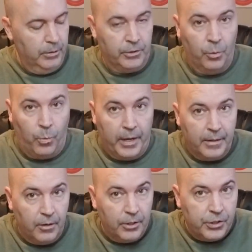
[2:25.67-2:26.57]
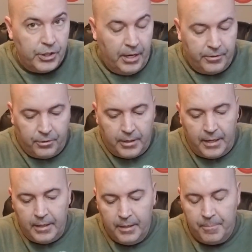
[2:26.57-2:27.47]
So what I noticed
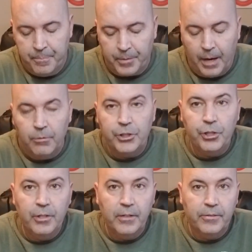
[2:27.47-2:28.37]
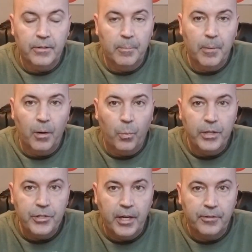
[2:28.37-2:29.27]
yesterday, I was shooting some
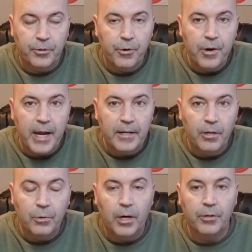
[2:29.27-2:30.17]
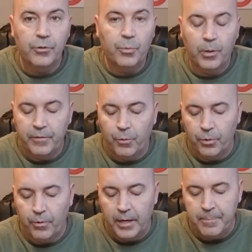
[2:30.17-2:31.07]
Winchester NATO 124
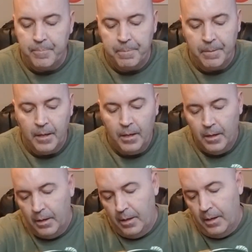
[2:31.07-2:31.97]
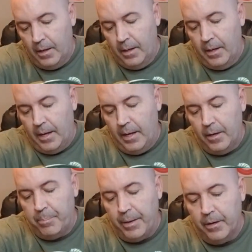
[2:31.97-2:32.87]
grain.
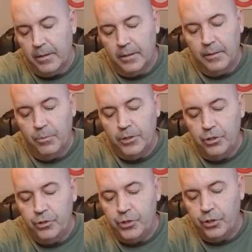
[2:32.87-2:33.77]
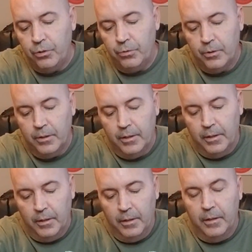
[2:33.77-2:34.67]
And apparently when you shoot,
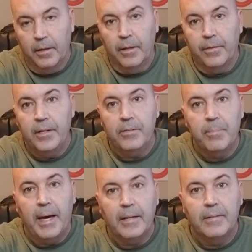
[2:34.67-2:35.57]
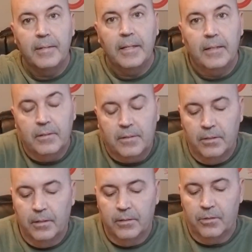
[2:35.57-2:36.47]
these magazines
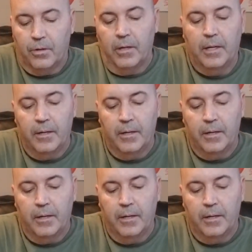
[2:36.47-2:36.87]
ride